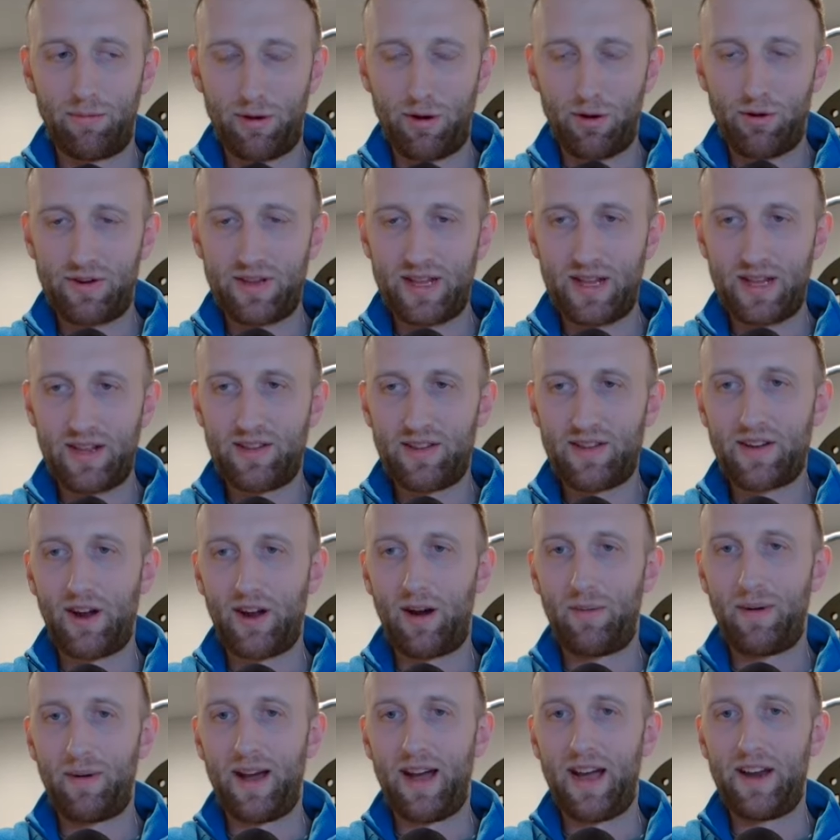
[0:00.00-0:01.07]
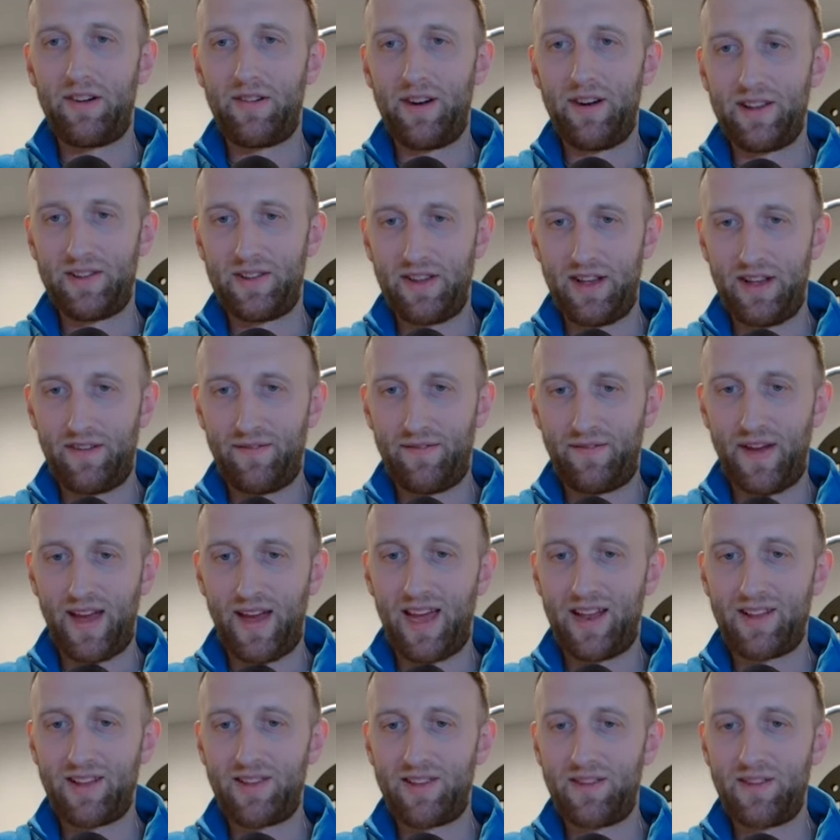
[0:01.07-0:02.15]
proteins, carbohydrates, and
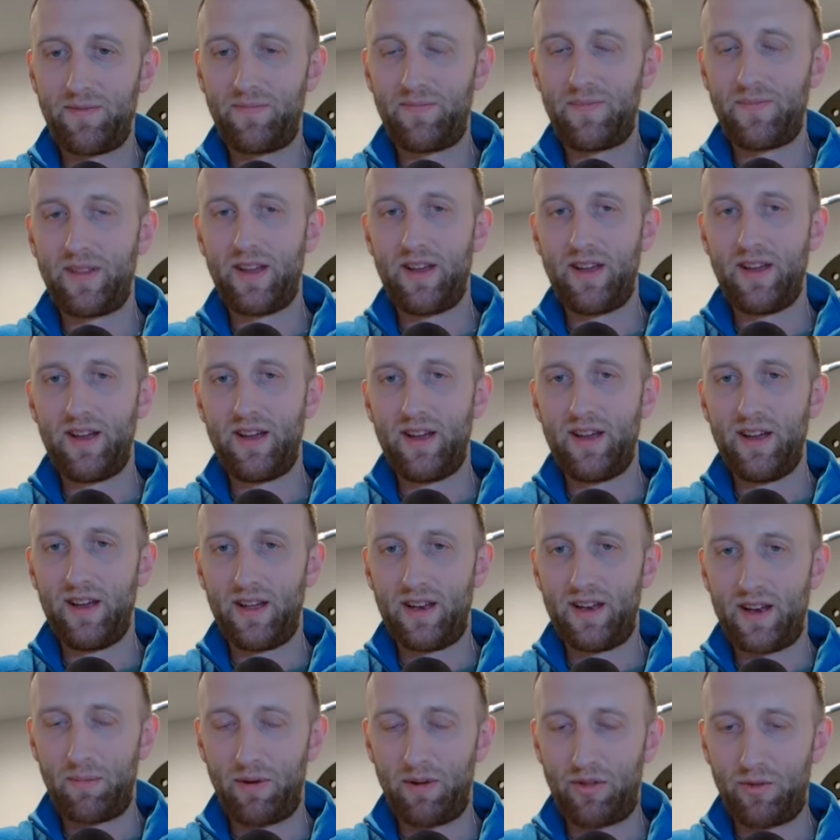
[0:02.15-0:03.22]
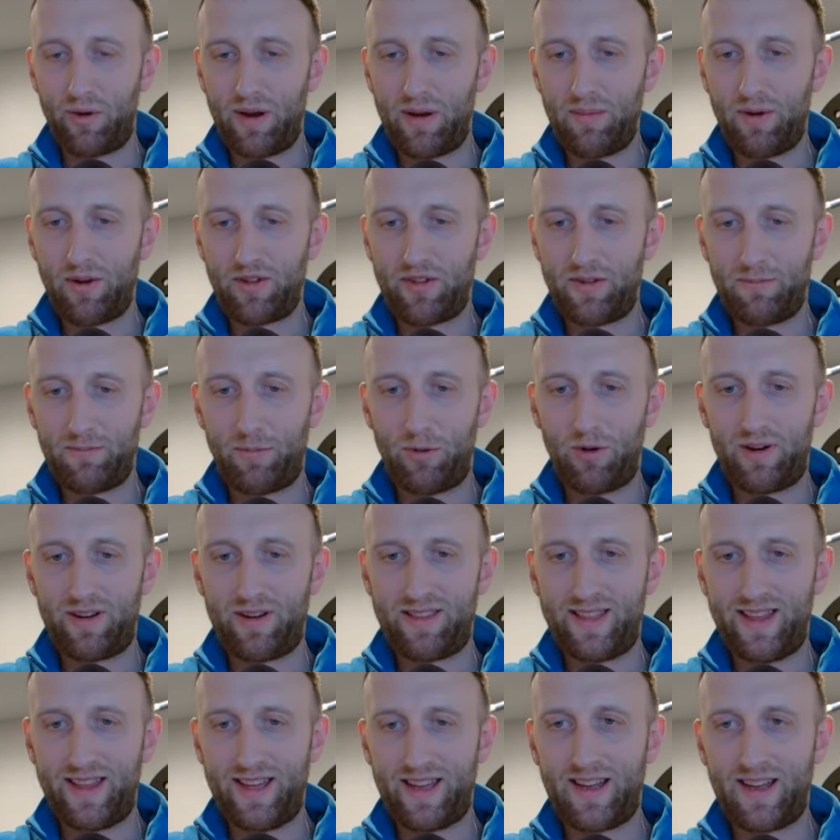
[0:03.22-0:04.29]
fats. Number 3 most important
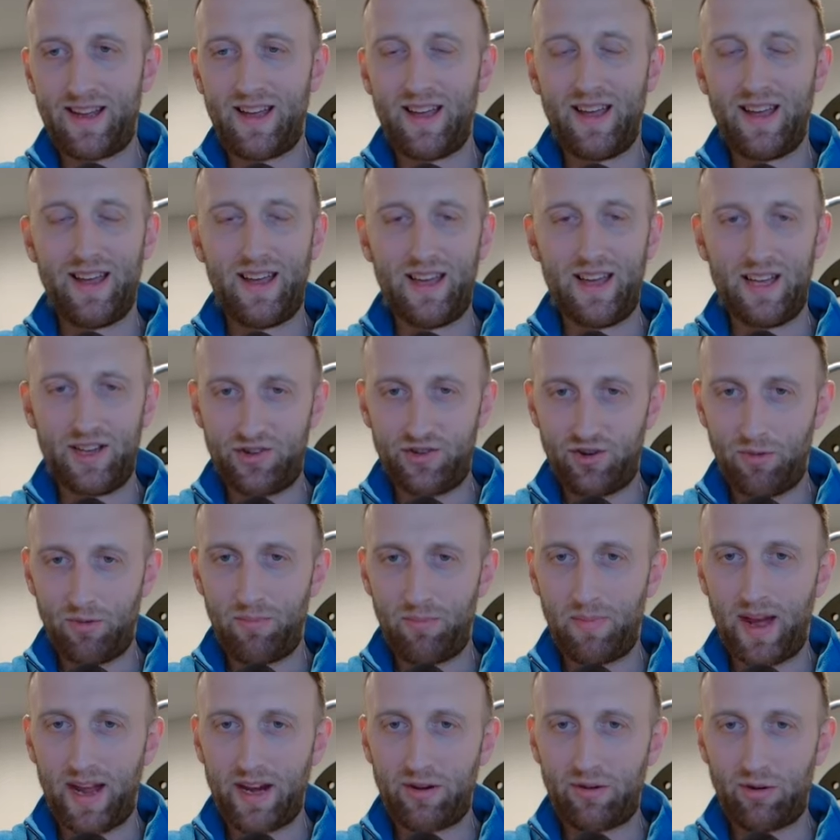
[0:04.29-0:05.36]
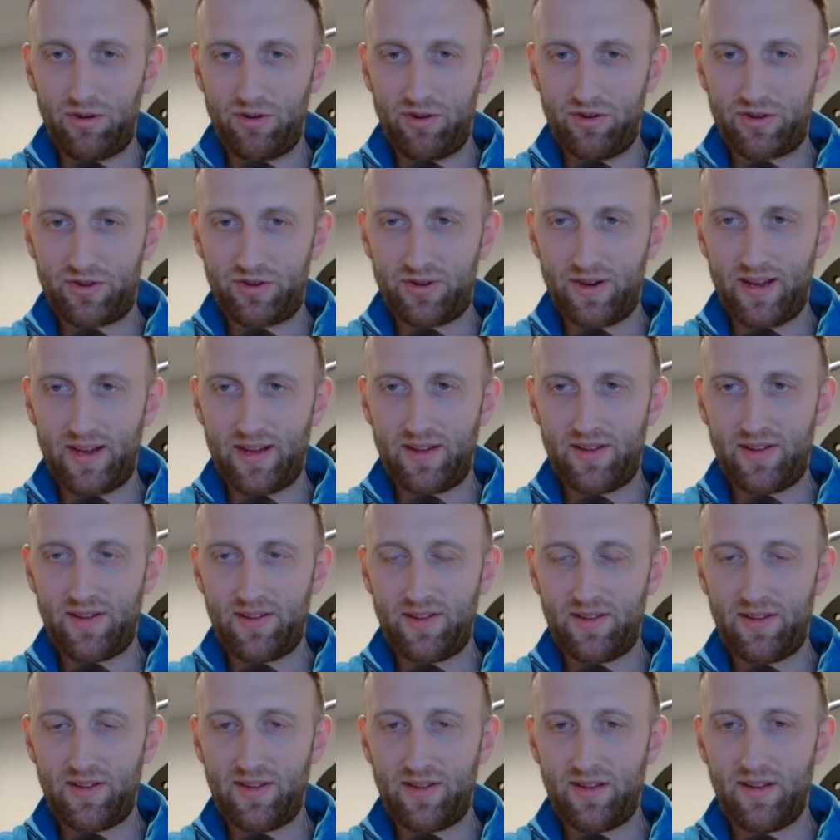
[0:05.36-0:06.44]
thing is your
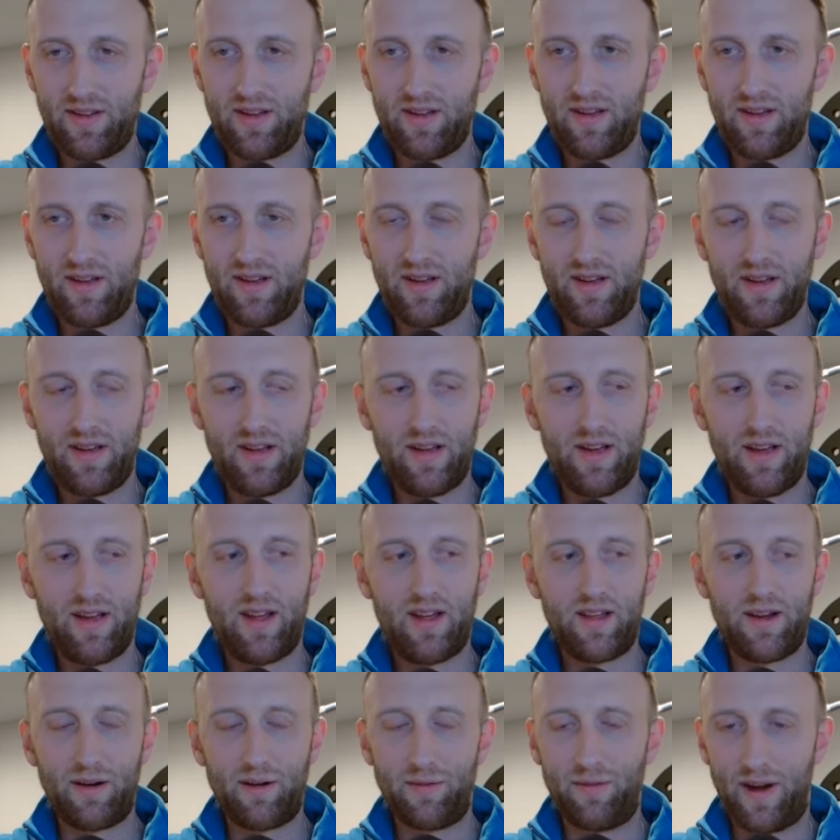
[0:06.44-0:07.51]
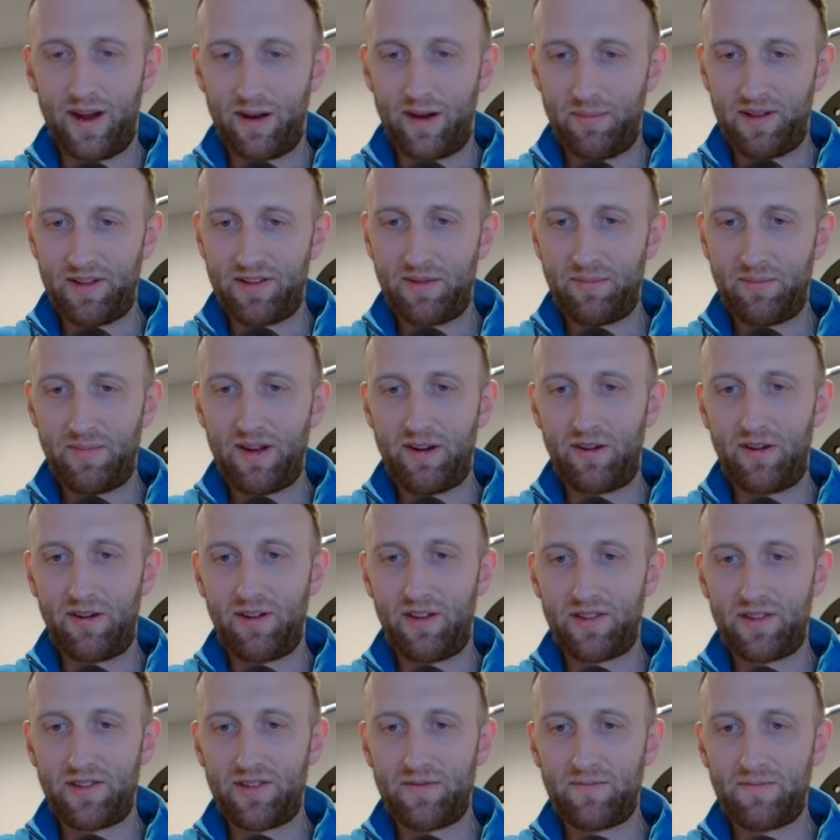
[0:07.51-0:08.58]
micronutrients, your vitamins and
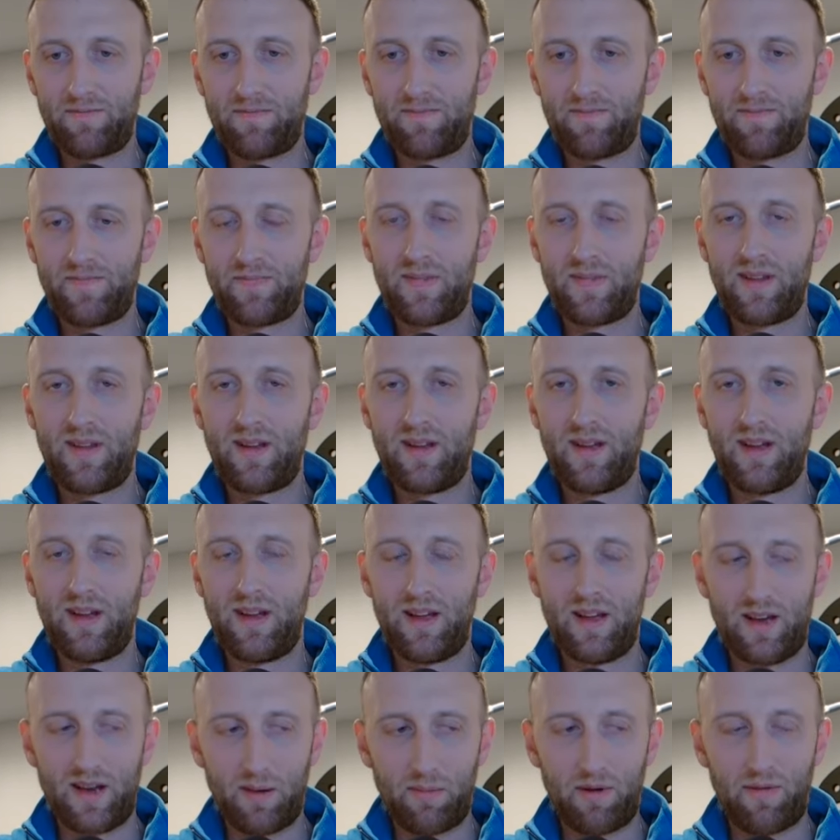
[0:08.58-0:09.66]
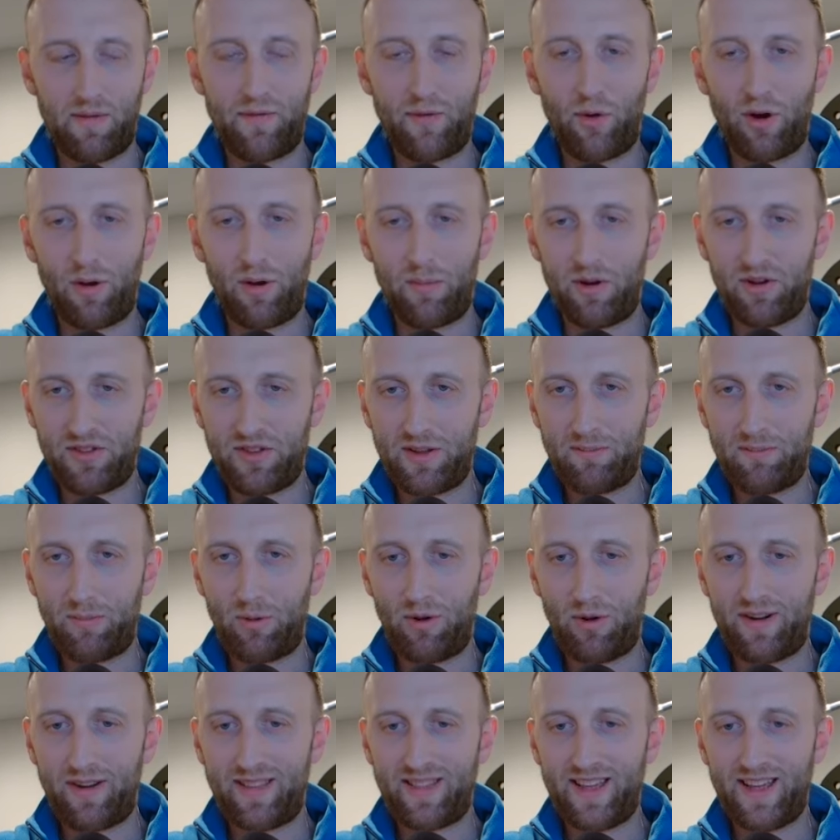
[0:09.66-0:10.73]
minerals. Number 4 most
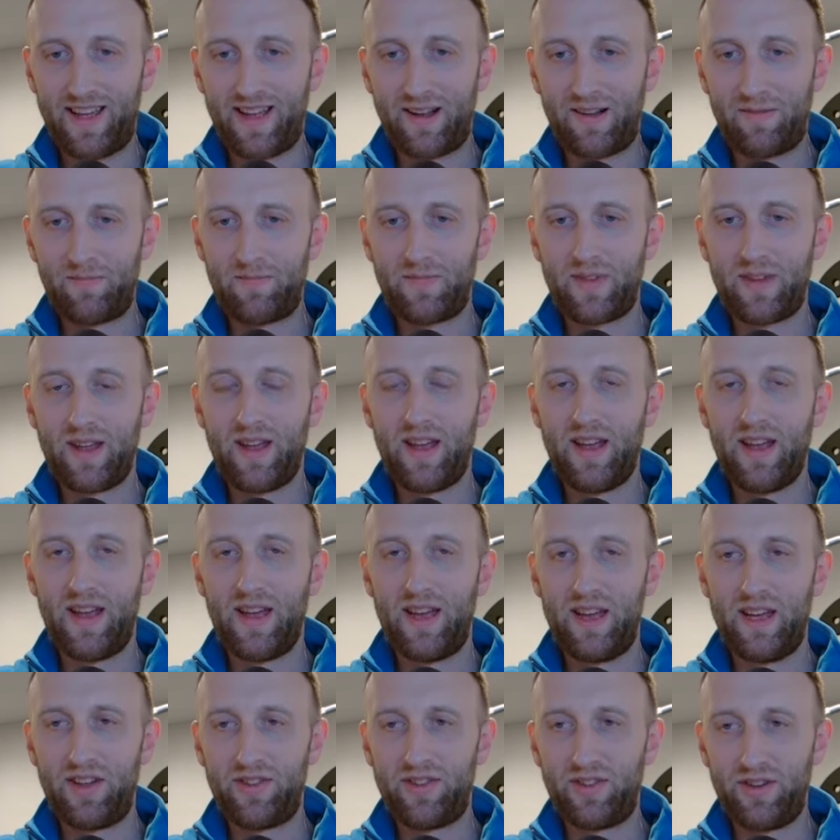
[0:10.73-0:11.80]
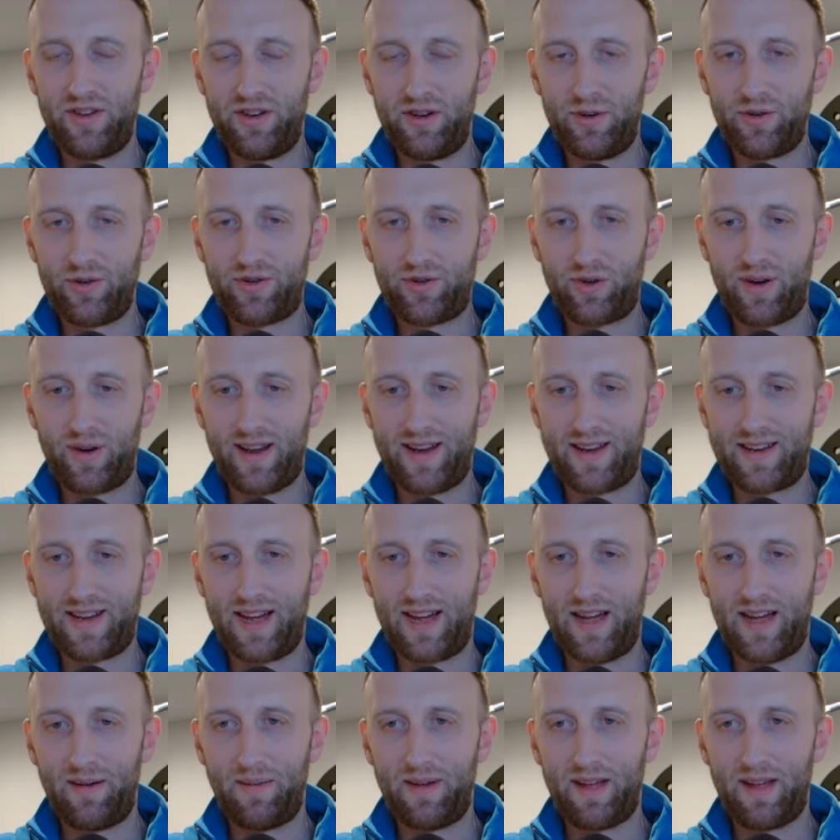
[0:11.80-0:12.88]
important thing is nutrient
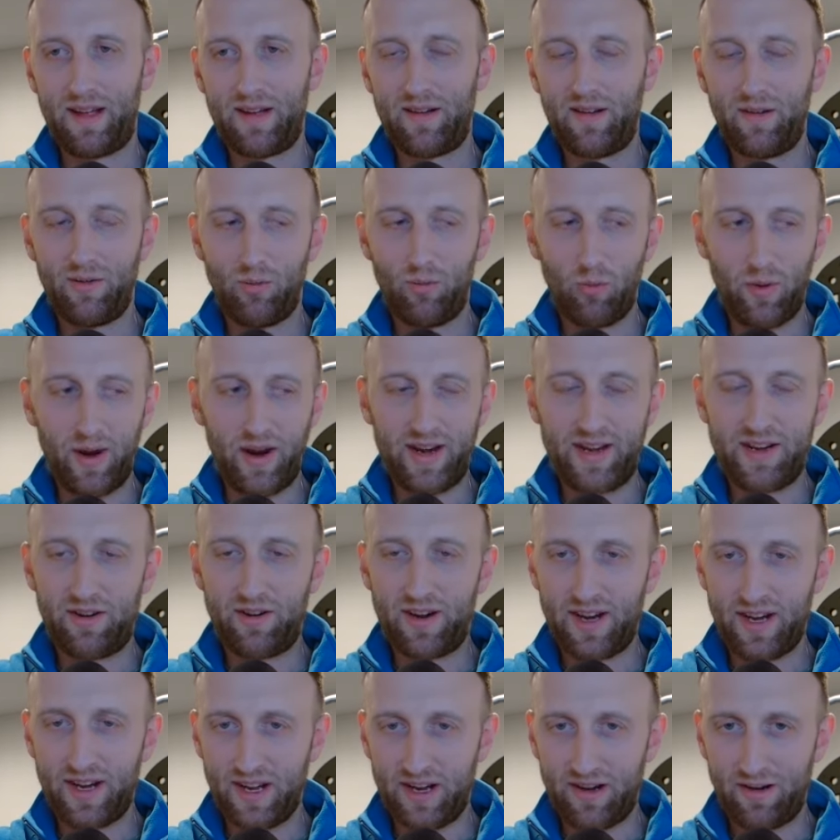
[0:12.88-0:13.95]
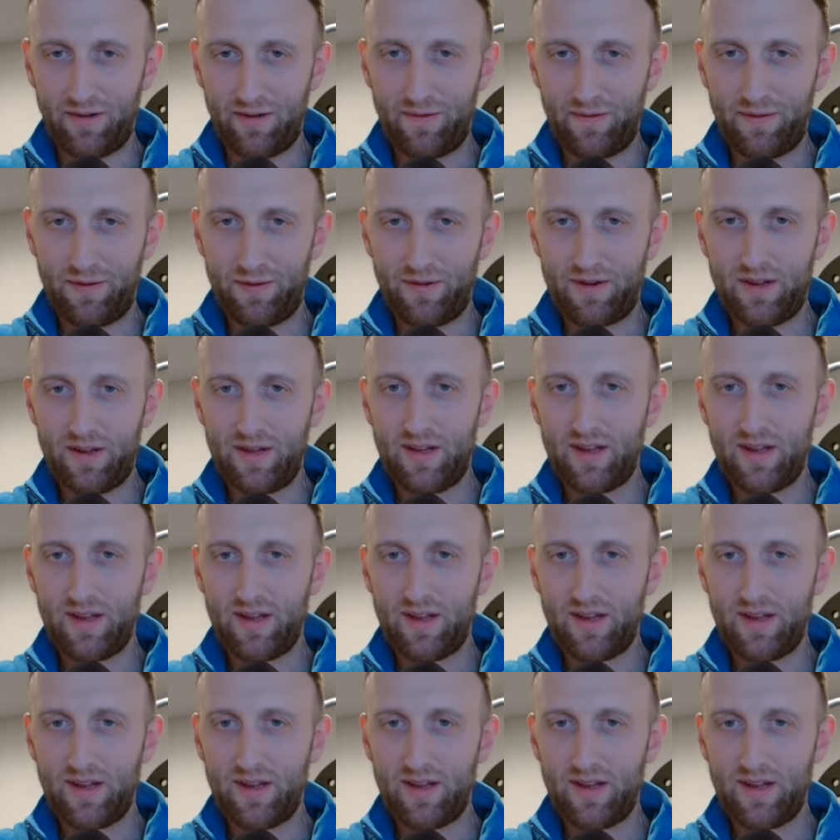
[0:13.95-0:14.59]
timing when you're eating your food.